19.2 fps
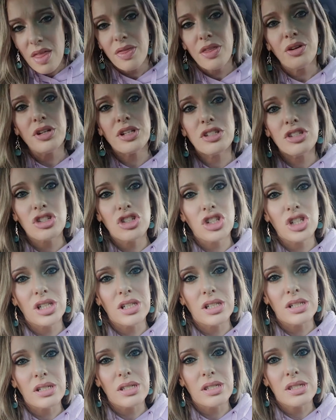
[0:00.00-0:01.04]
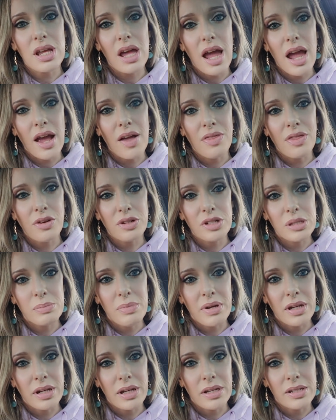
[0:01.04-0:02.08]
There is cheese and there is
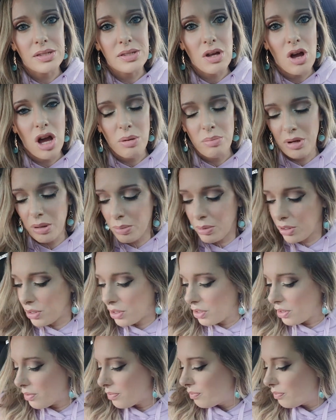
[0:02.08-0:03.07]
mayonnaise on my burger.